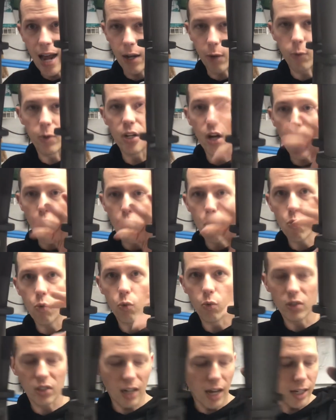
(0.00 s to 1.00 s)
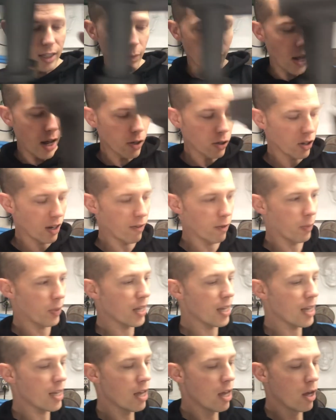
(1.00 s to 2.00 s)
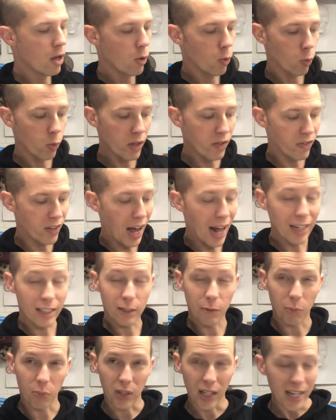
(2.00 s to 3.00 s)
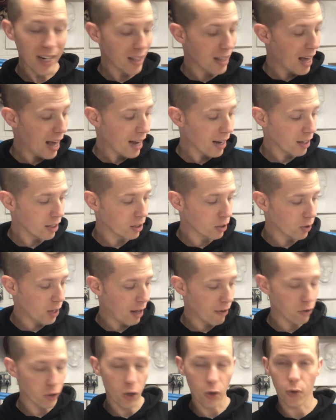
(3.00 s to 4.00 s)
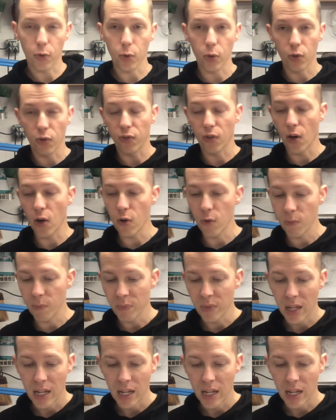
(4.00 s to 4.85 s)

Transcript: it. We know what size the bottles are going to have to be. We've got some plate of that, because it'll have to go through the foam.